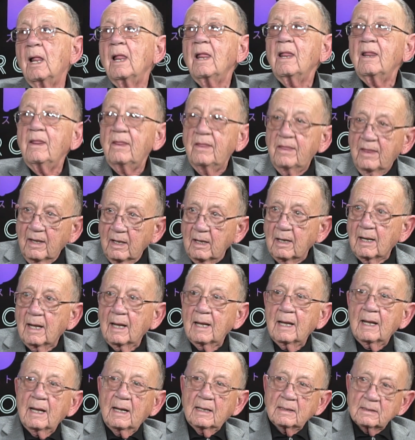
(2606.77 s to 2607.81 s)
then I
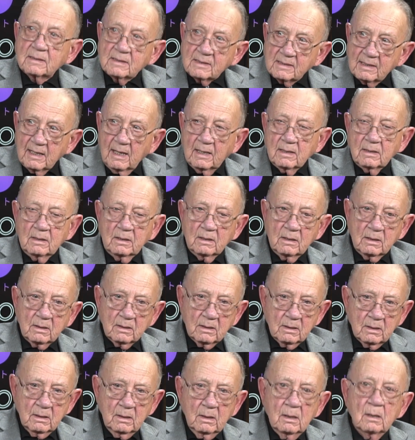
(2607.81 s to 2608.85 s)
got sentenced.
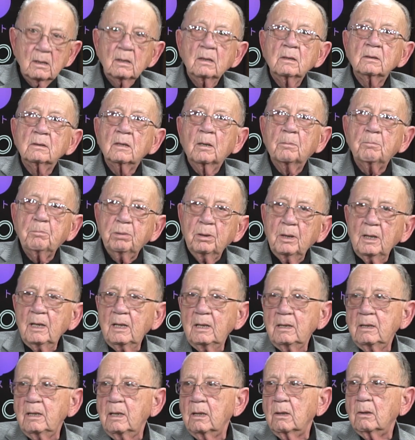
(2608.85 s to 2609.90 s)
The plea
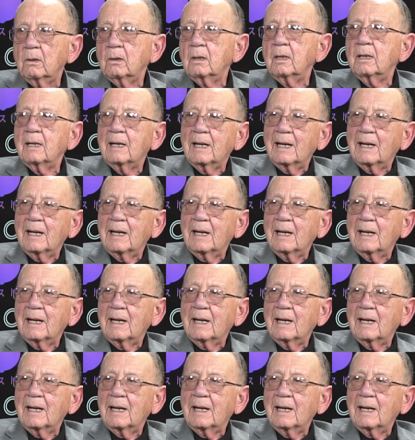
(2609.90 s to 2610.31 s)
deal that I